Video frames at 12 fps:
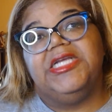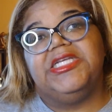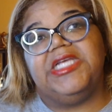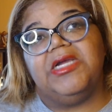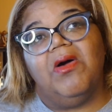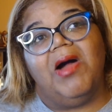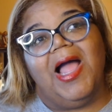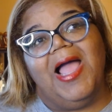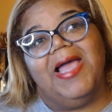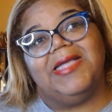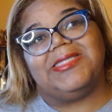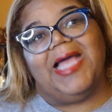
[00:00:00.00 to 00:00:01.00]
She gonna
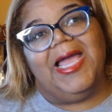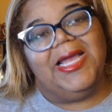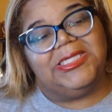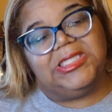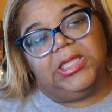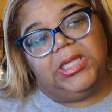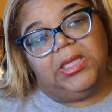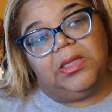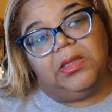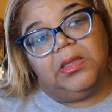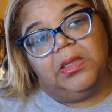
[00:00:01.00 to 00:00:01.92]
ask Ashley